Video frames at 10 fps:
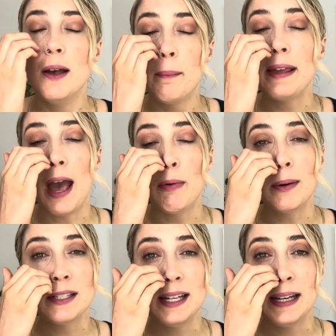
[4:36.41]
But yeah, what
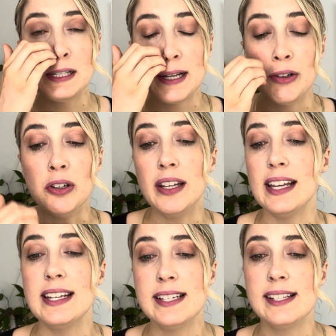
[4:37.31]
we're seeing in general
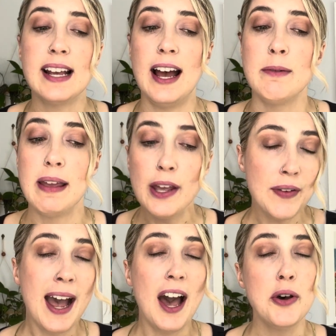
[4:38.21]
is if a
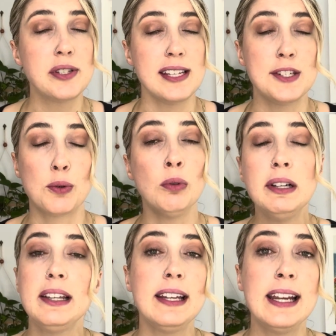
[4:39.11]
house is
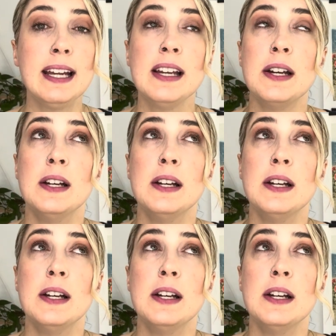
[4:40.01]
really